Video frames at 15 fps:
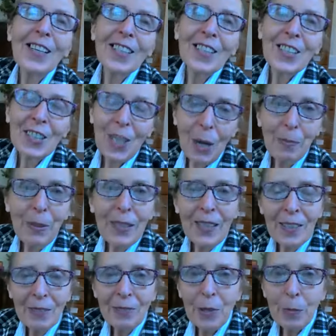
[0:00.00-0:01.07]
stopping
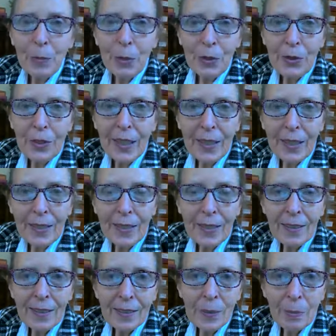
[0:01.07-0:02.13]
it from creating
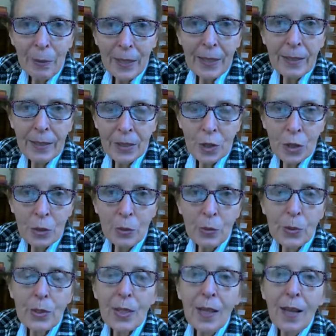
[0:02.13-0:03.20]
these pain issues